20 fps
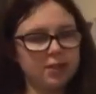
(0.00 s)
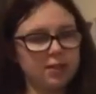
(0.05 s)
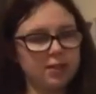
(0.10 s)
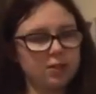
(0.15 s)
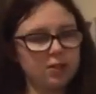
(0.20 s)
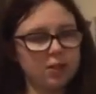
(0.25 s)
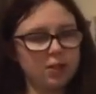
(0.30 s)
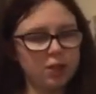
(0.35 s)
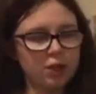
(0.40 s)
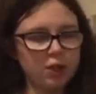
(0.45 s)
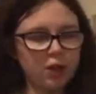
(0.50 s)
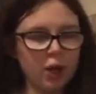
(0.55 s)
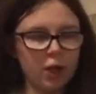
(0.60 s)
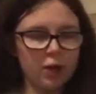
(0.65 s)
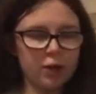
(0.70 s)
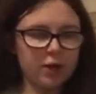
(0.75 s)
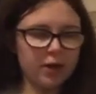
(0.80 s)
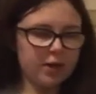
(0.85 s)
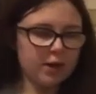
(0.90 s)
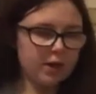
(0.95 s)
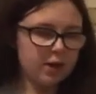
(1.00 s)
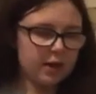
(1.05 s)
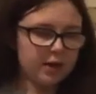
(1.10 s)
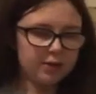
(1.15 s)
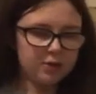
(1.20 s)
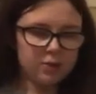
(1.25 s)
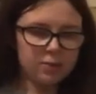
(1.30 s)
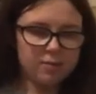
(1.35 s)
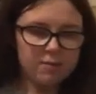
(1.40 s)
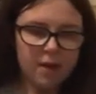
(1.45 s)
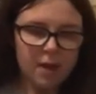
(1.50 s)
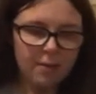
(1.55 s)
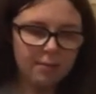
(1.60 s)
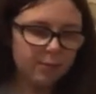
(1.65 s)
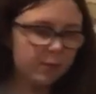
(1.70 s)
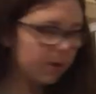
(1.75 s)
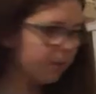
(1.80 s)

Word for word: It's going to go in her little memory